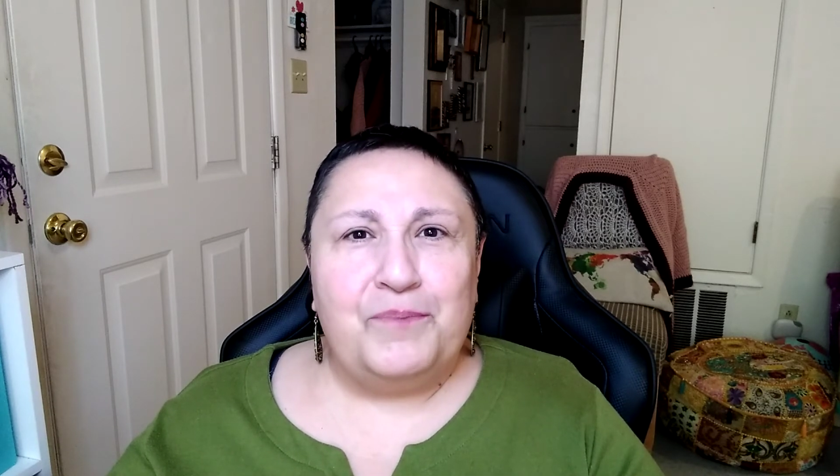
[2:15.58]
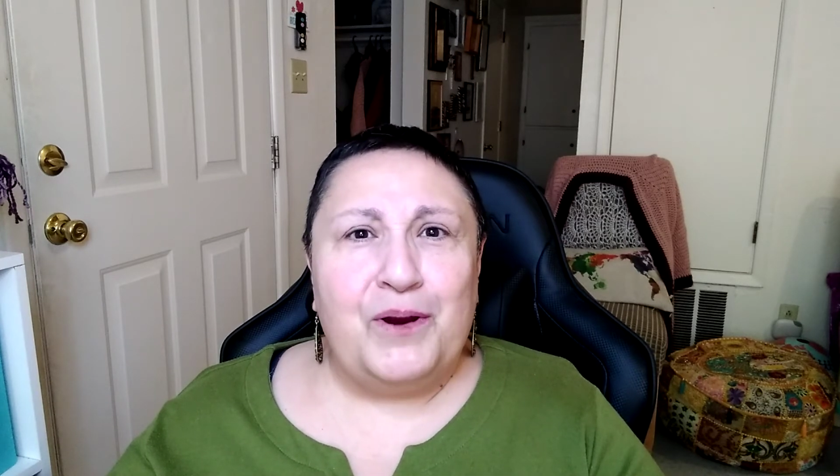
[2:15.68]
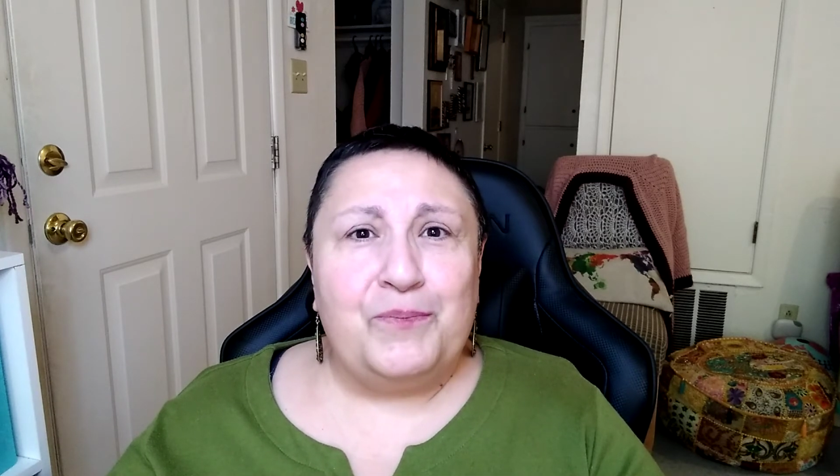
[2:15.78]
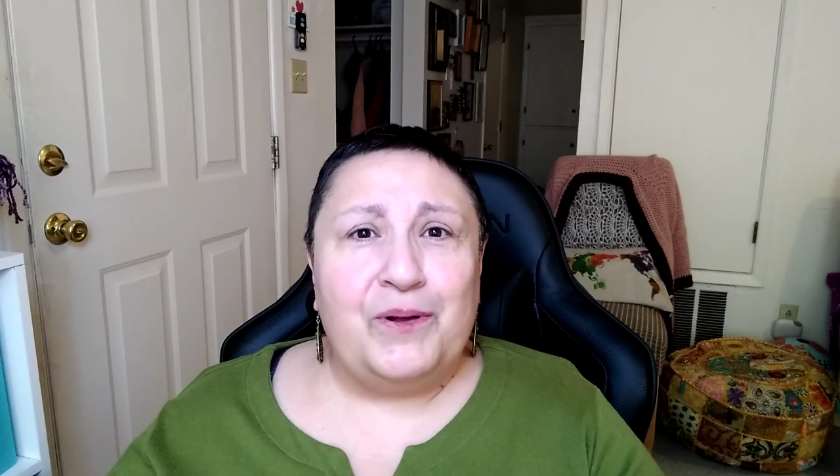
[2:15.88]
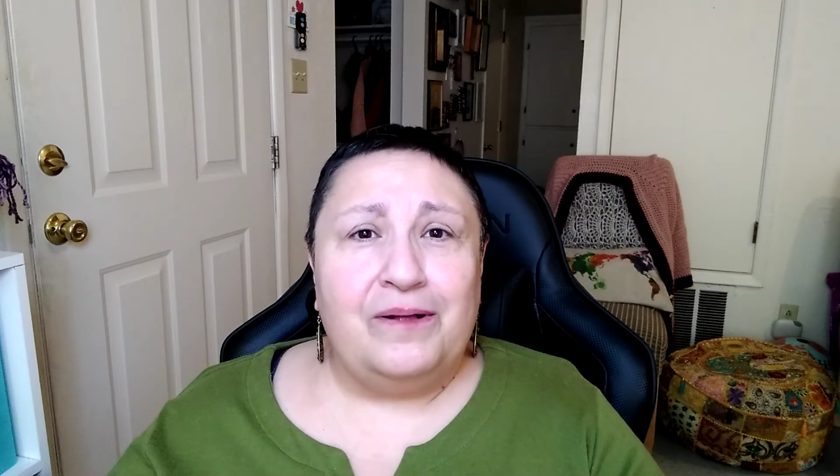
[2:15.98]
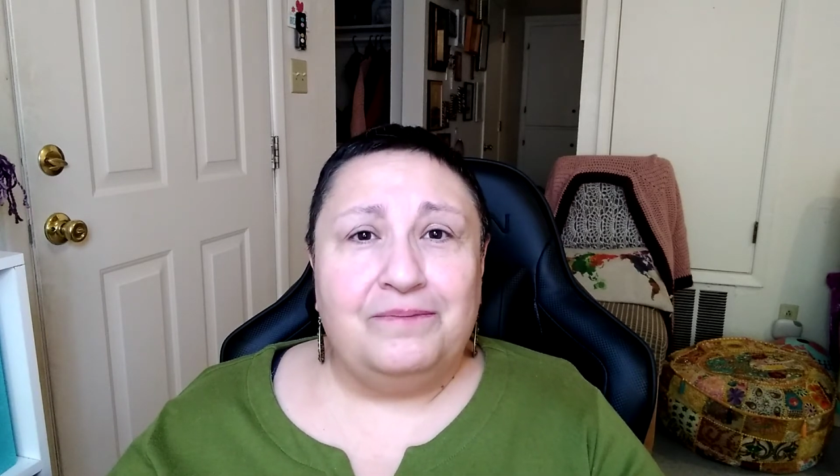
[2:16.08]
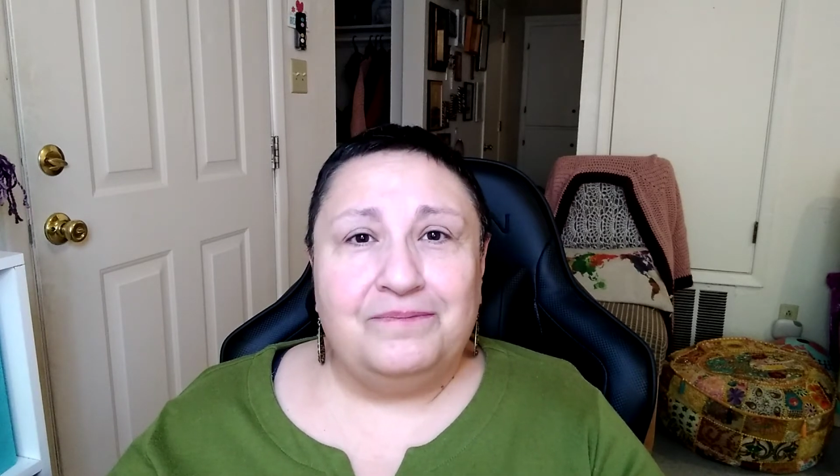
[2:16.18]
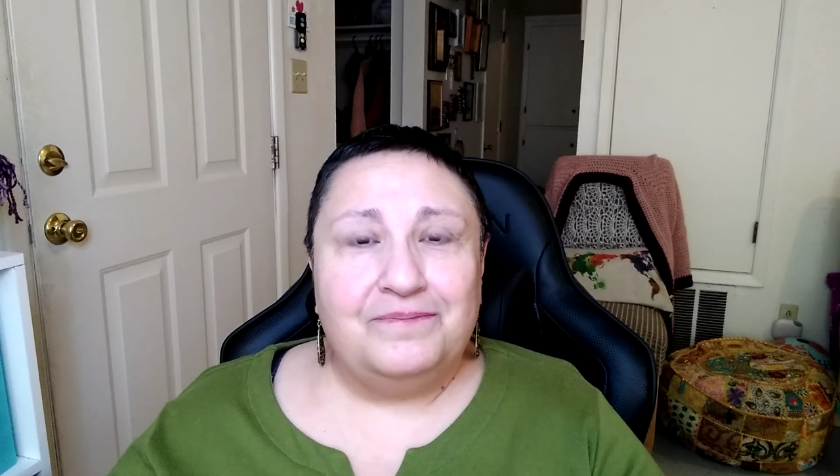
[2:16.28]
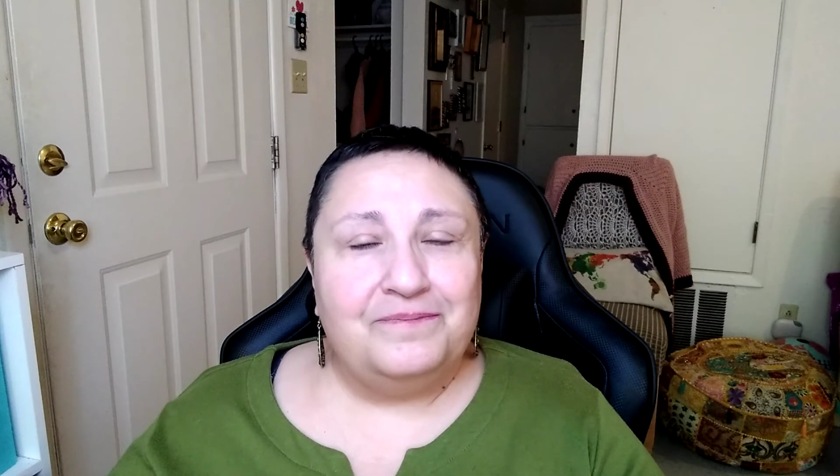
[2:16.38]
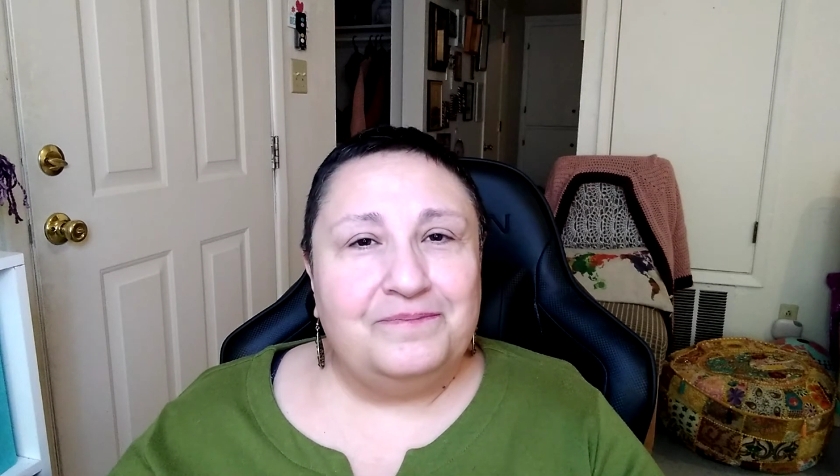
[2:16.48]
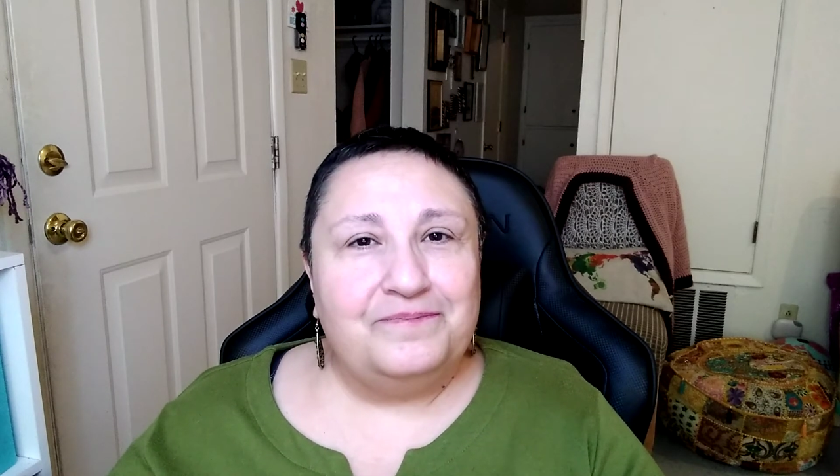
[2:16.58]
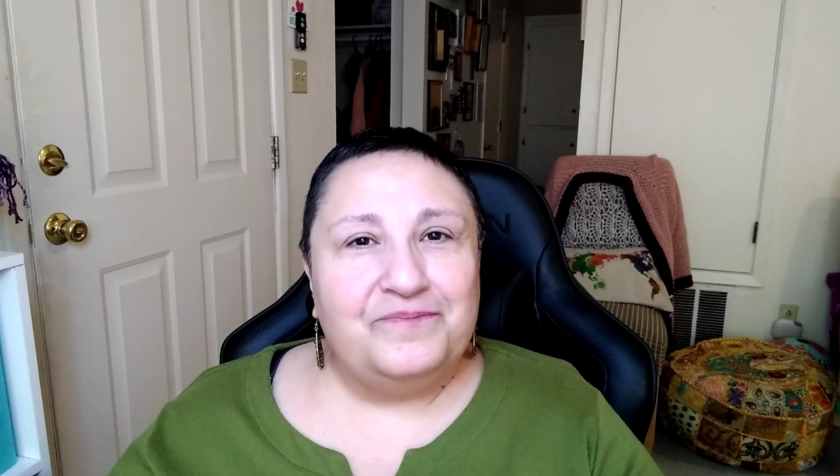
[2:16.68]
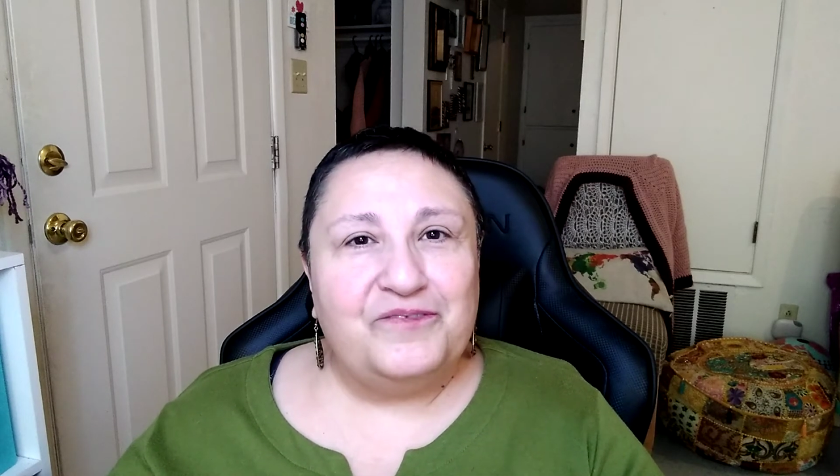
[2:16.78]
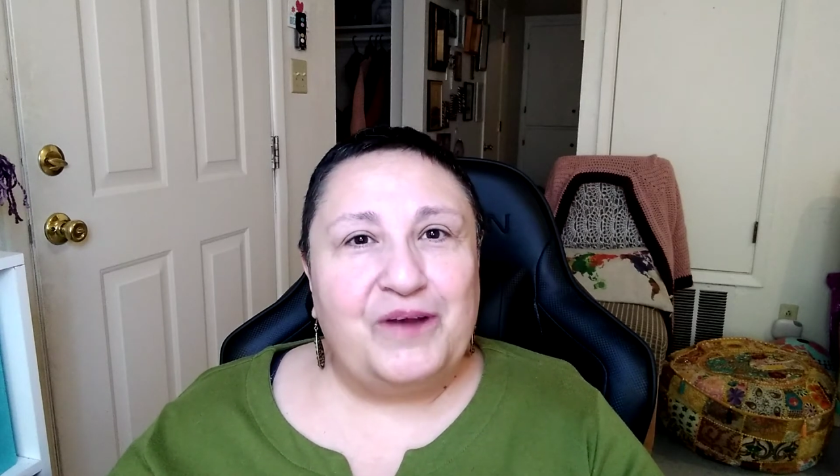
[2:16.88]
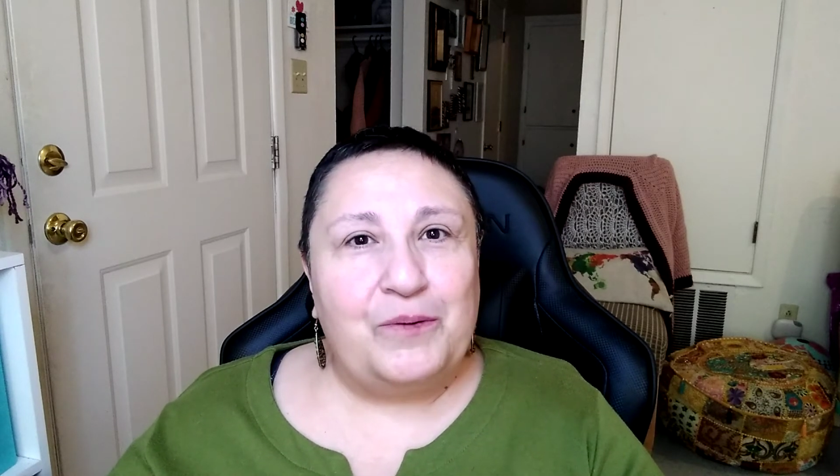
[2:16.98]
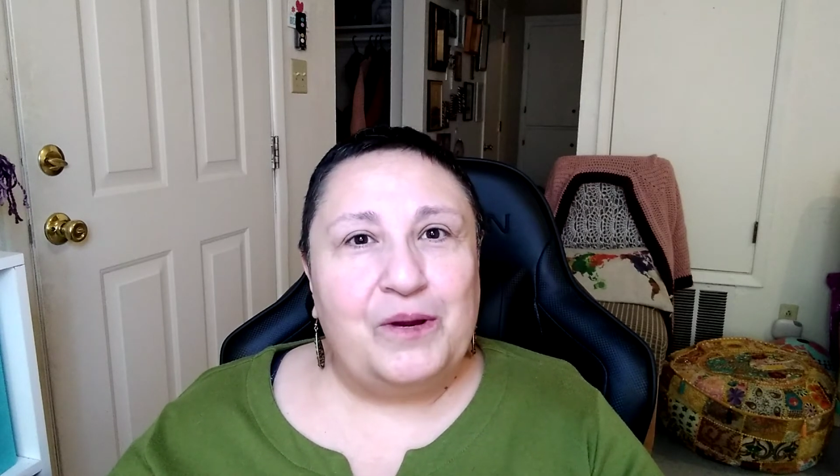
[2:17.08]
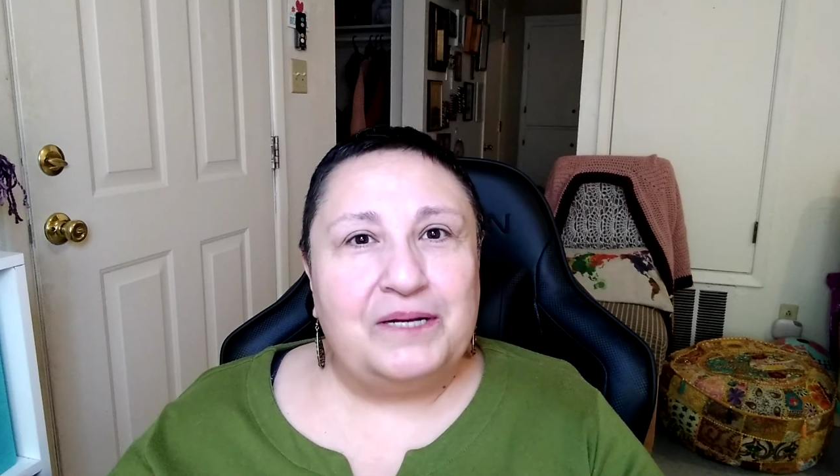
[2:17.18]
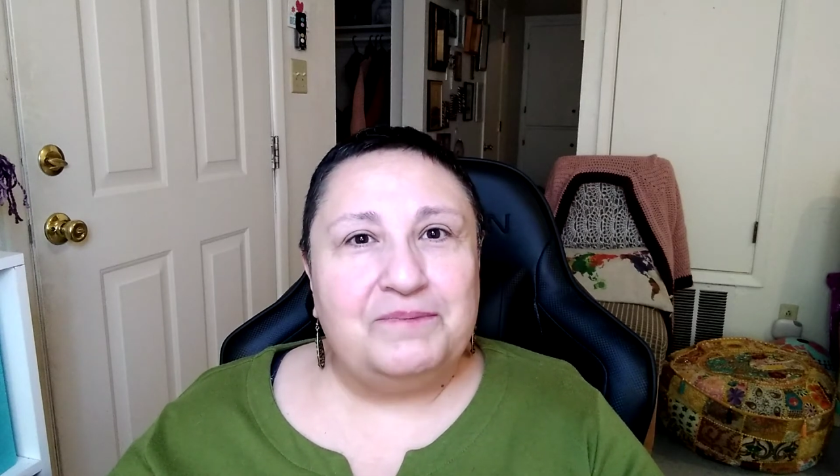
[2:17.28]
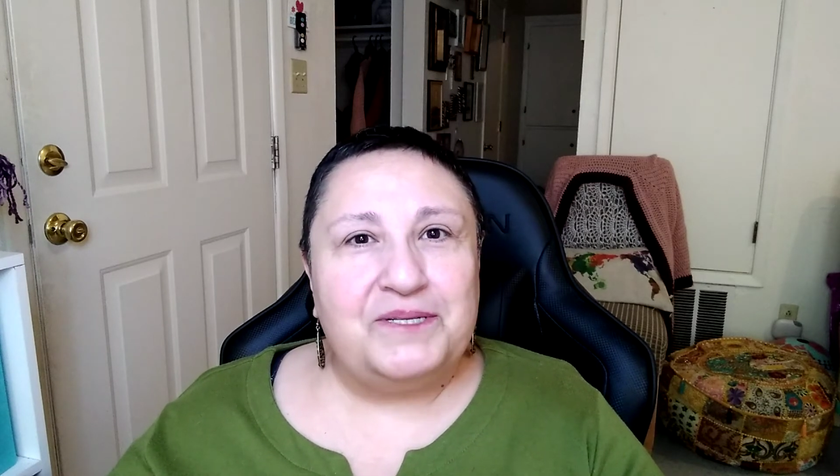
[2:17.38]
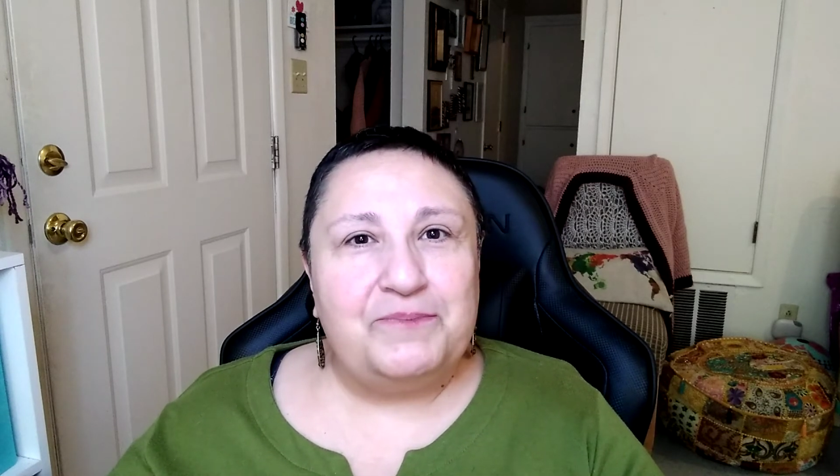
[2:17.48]
purple if I
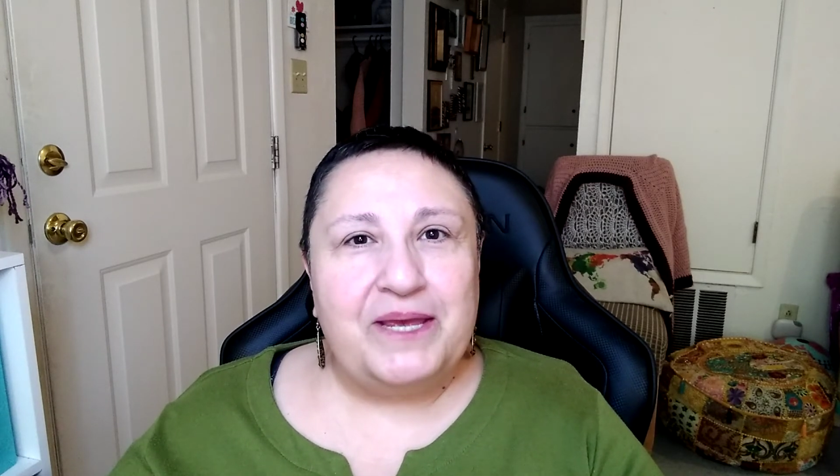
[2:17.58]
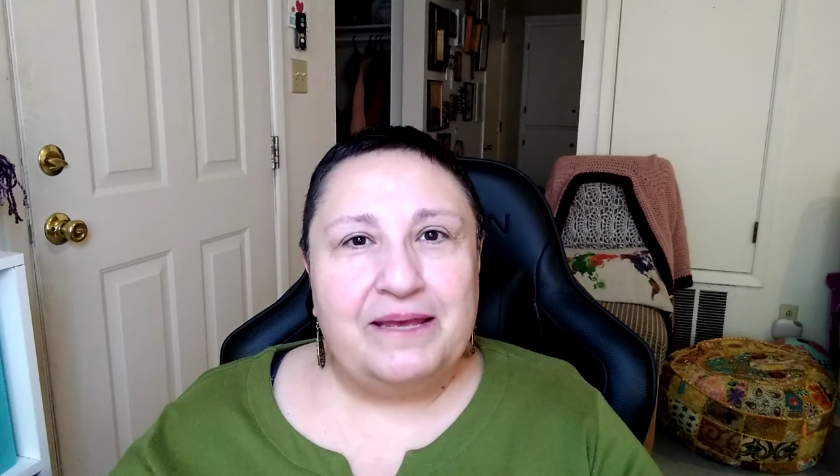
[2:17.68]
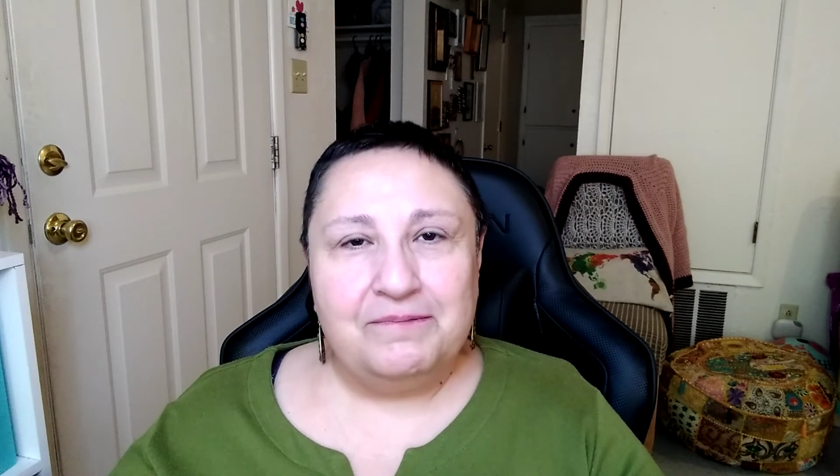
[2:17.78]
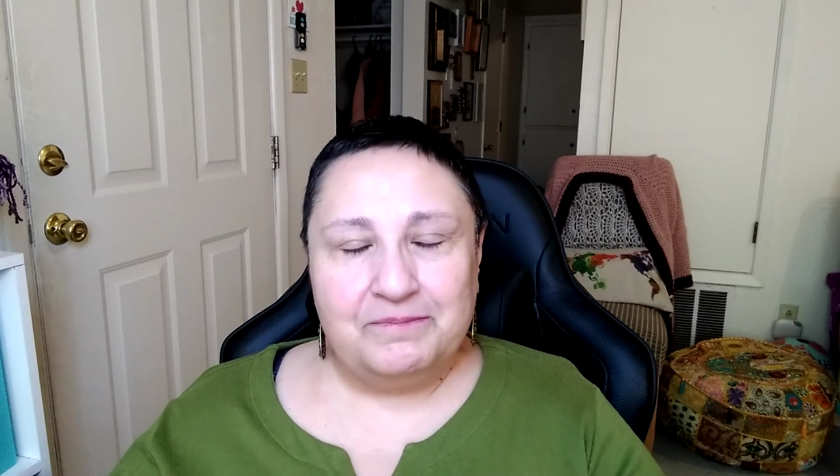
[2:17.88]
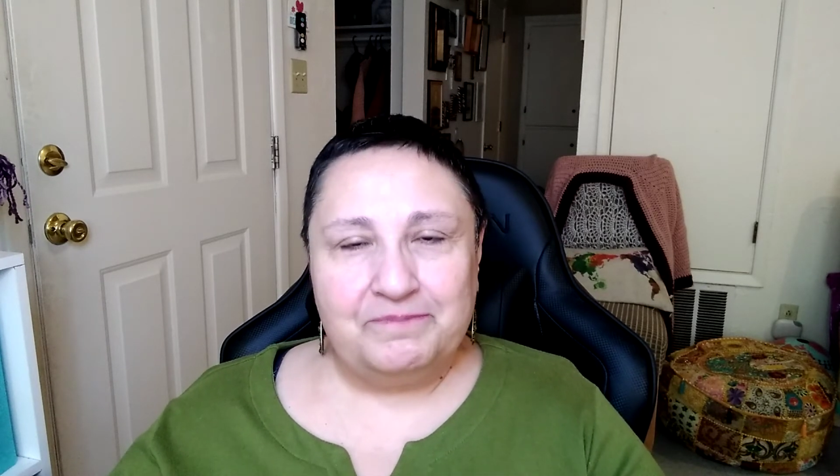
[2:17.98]
want them to be.